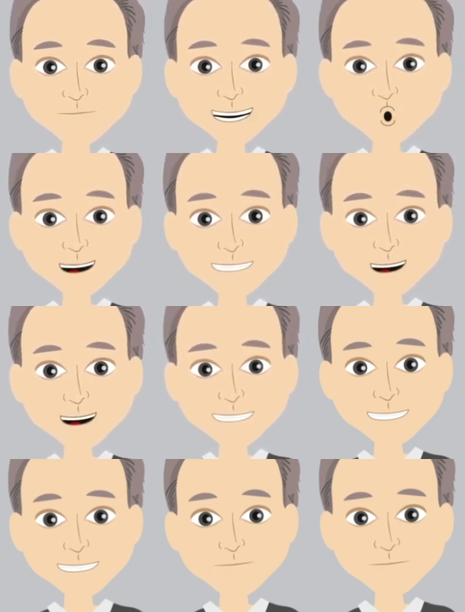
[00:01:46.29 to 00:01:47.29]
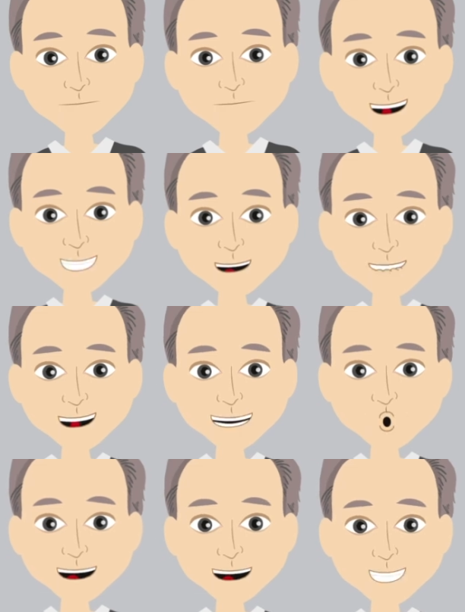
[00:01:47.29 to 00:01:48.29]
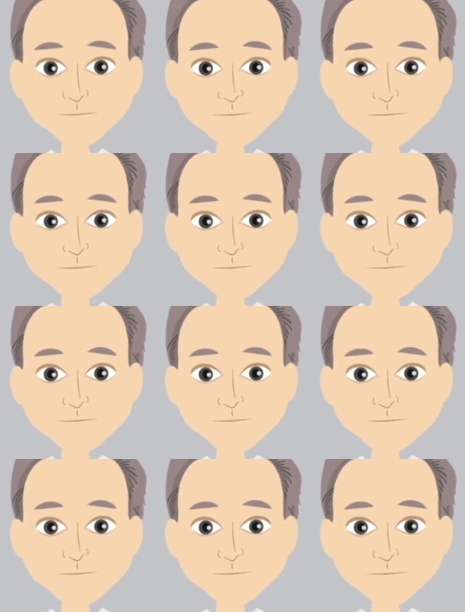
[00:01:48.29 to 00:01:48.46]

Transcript: you assess, then evaluate,